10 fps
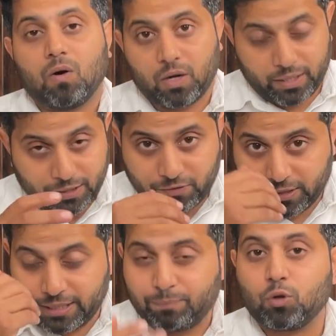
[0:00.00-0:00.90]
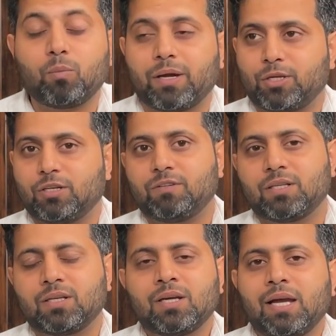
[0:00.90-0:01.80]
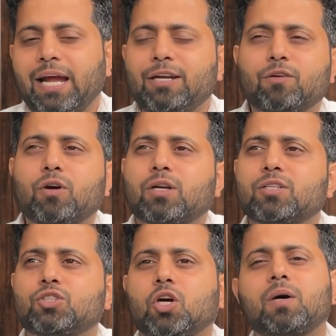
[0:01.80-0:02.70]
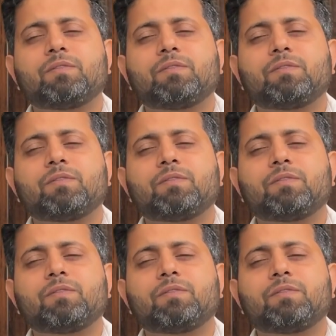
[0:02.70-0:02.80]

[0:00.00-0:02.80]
or even diploma you have done, and you've got a job